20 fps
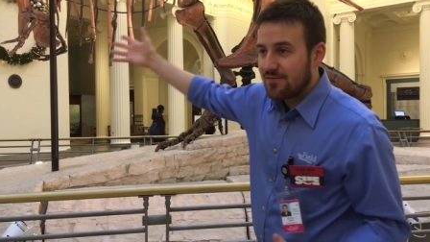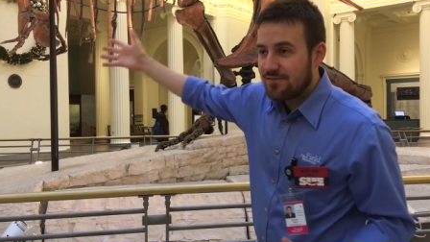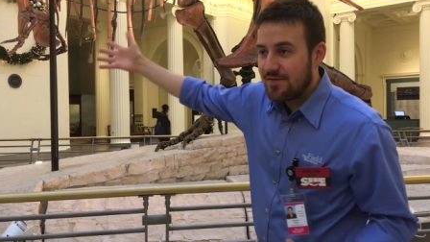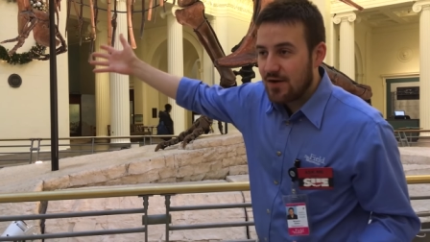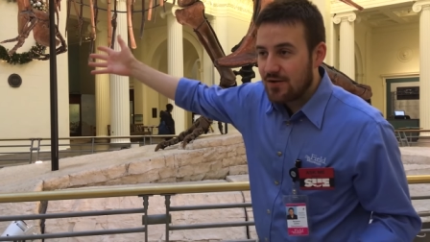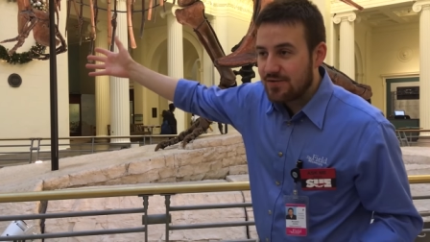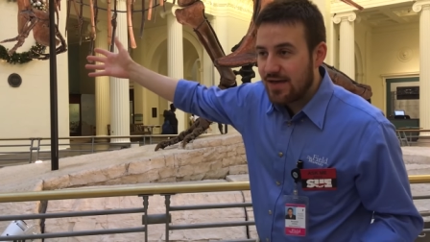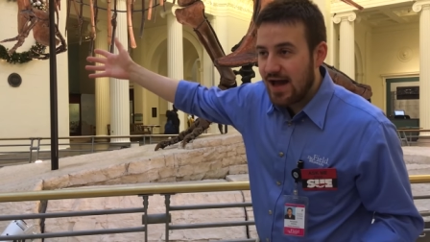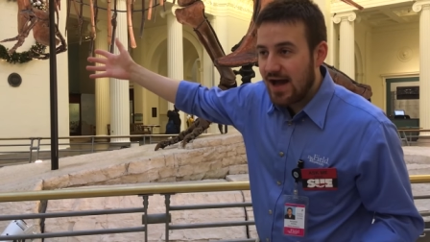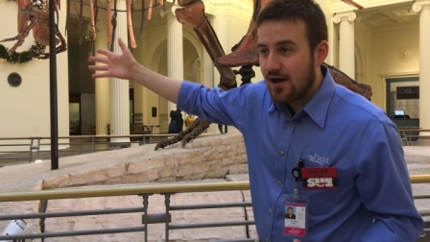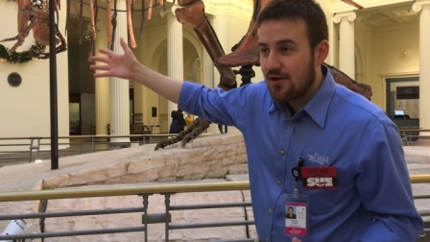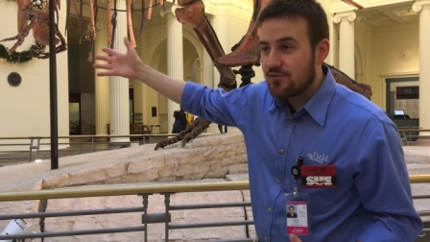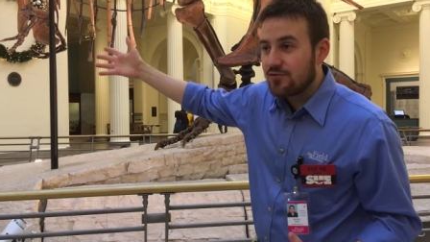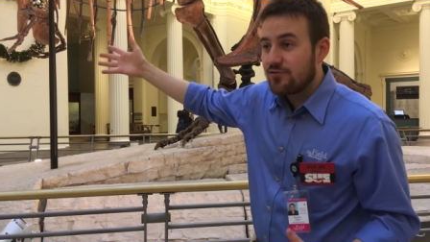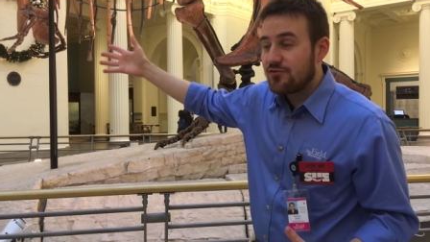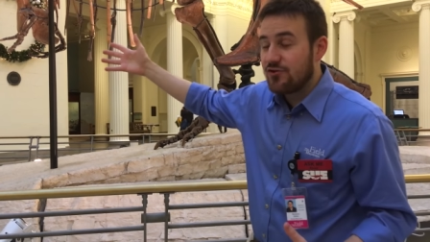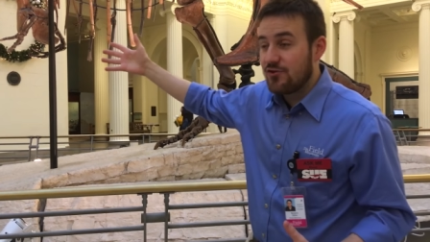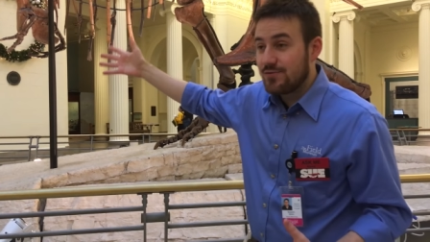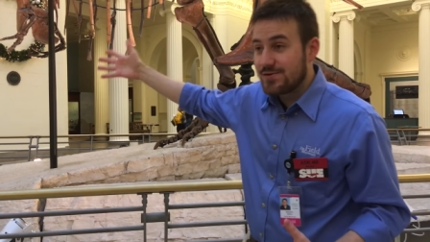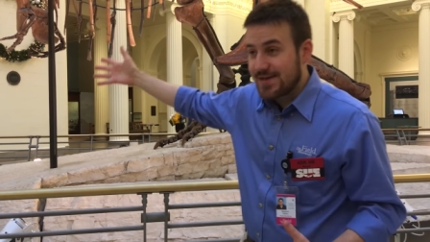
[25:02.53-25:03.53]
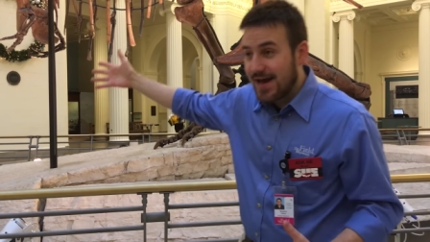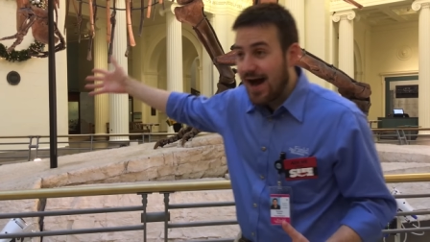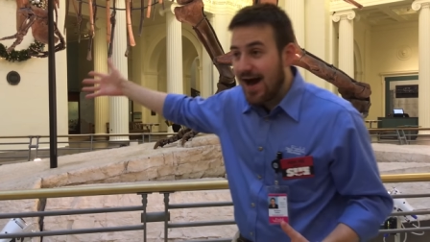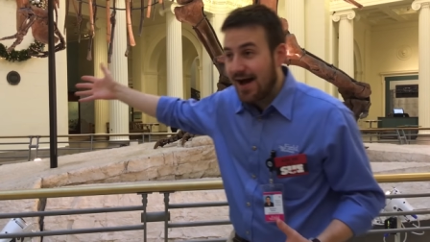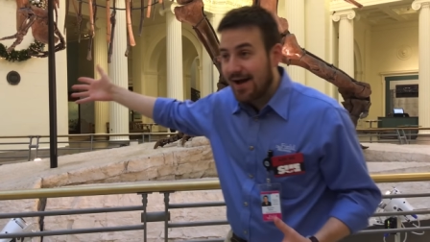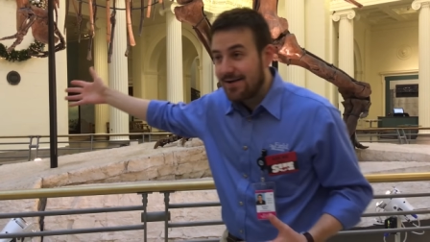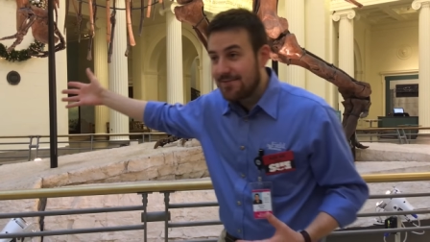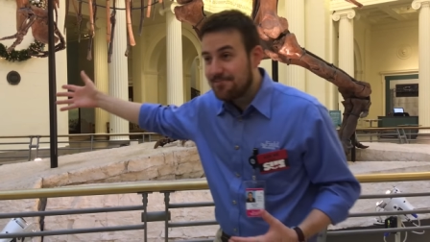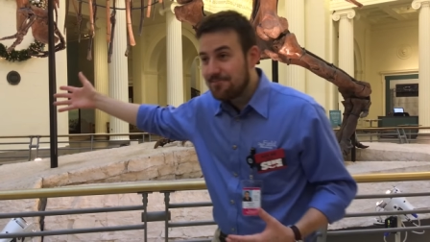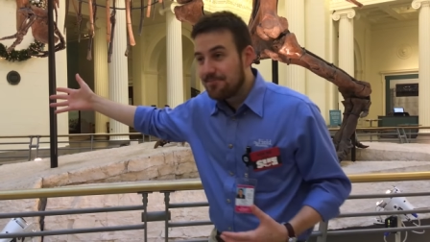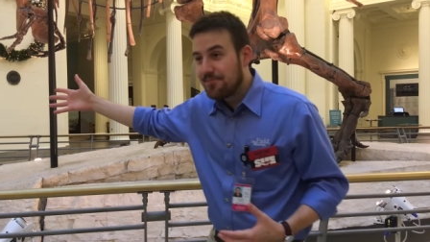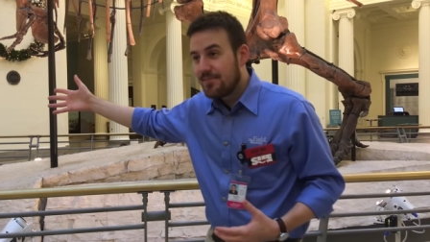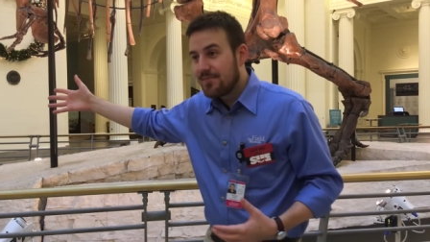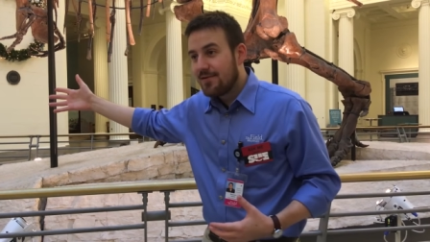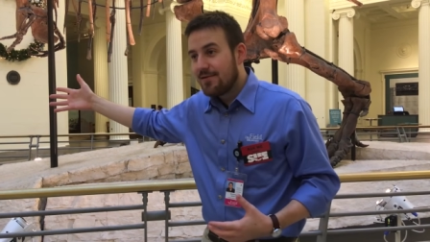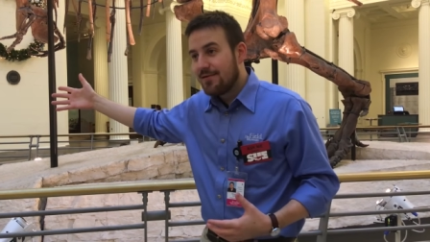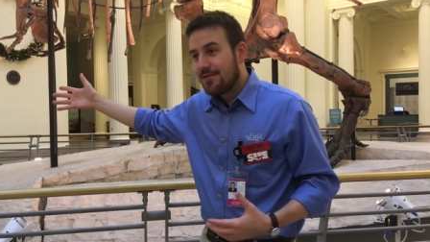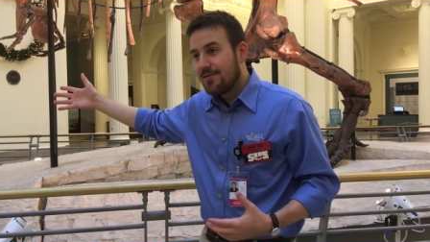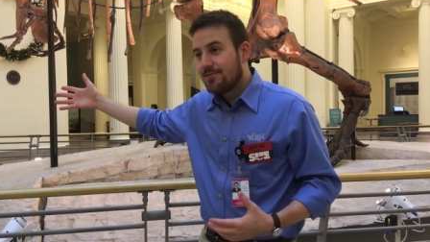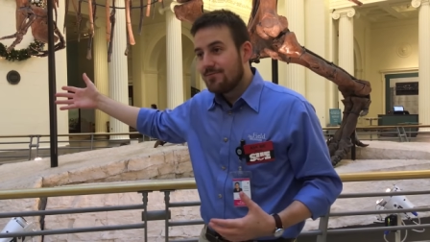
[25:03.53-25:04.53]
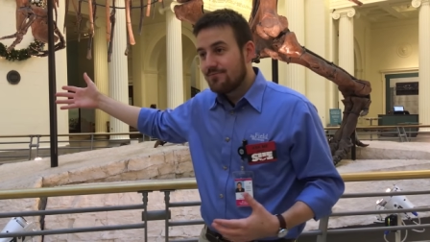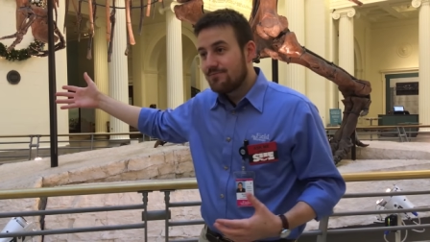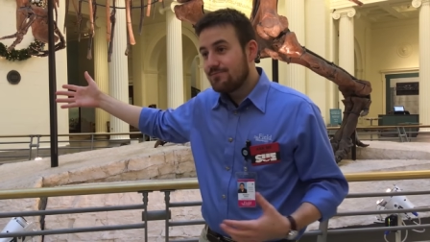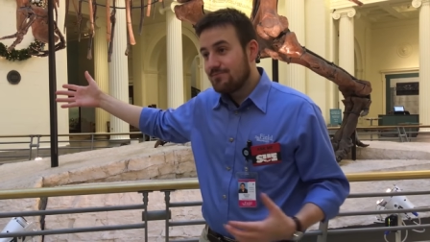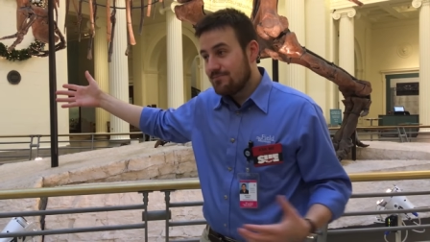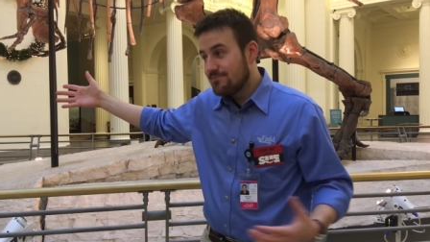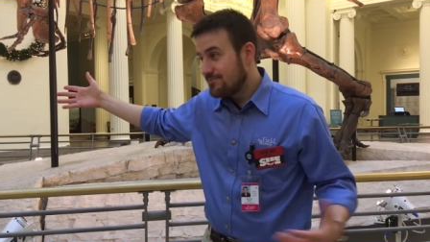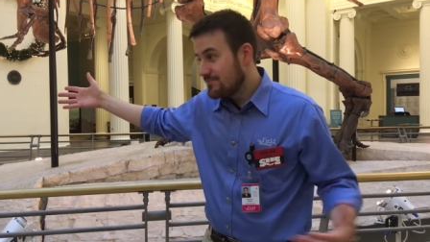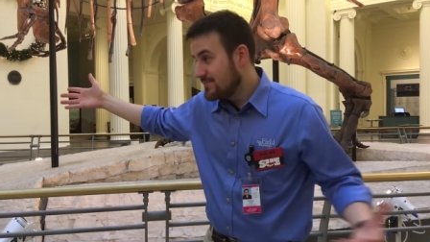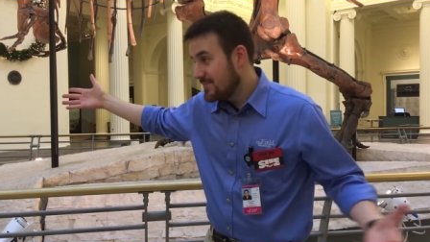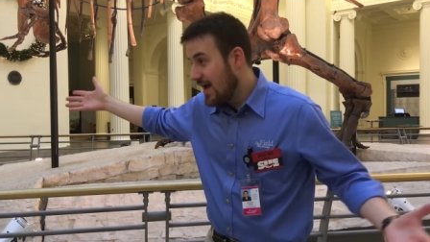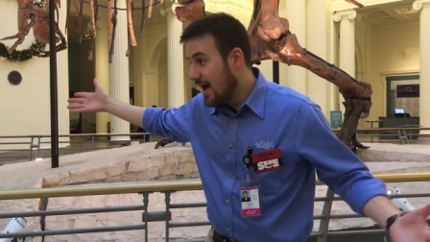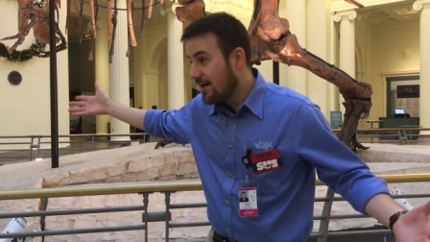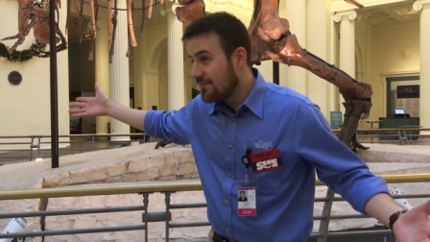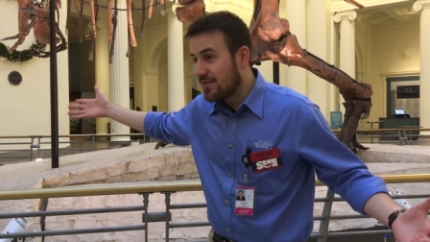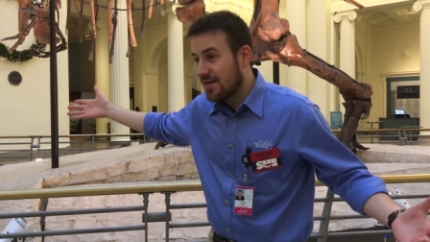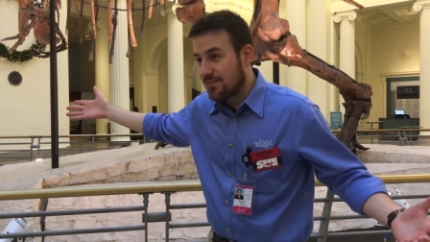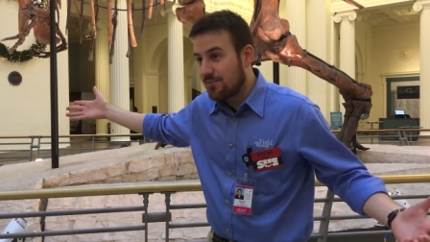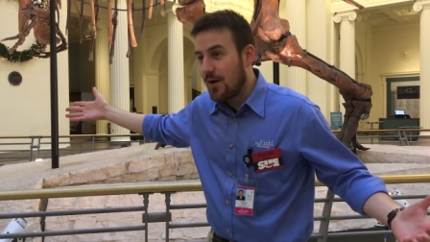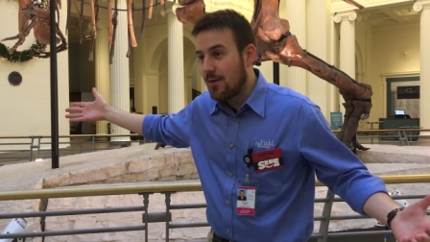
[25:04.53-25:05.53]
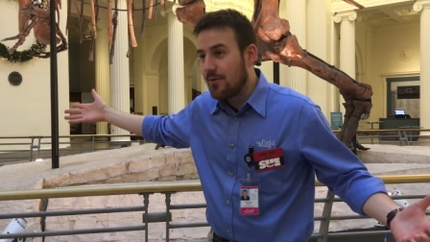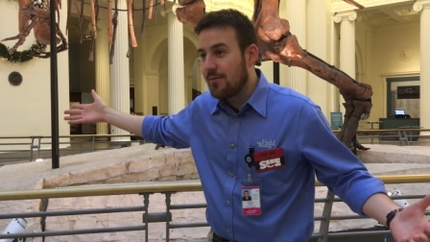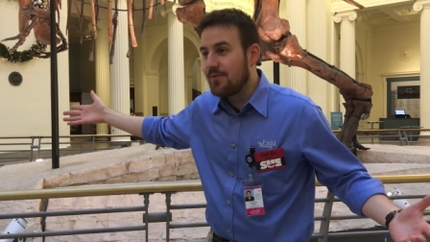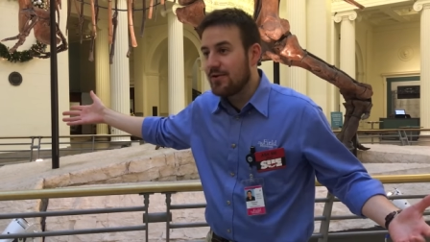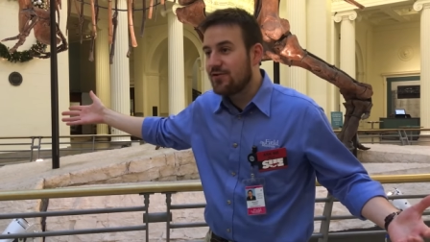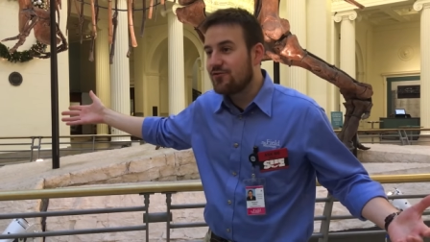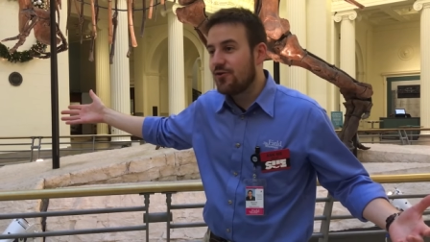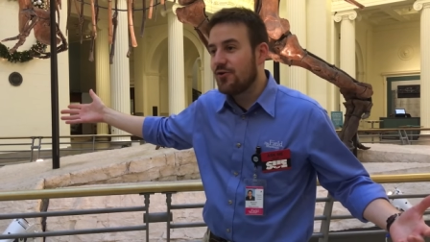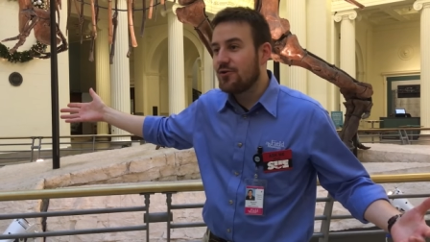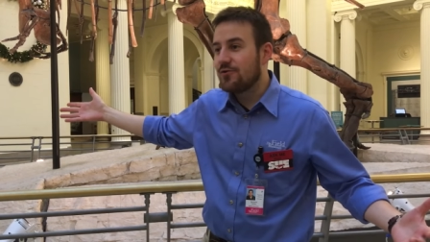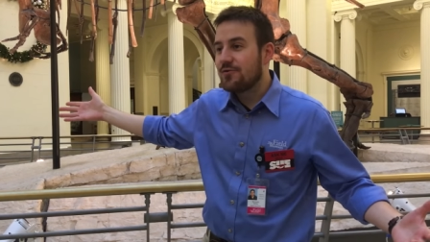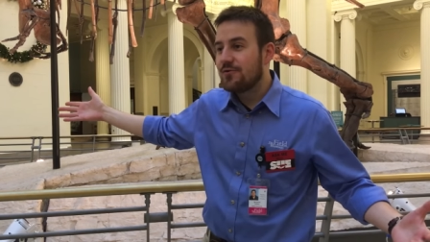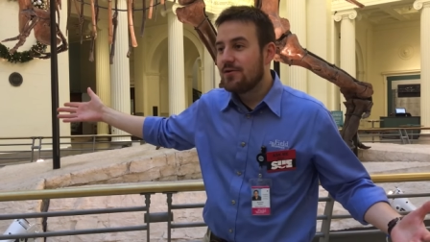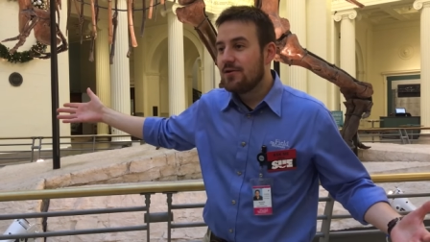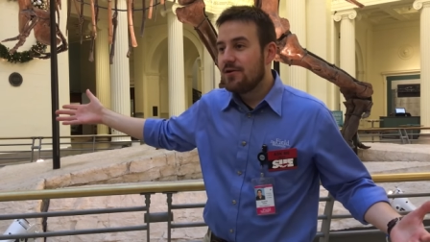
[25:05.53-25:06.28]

and fell down, she would die. Yeah, that's probably true.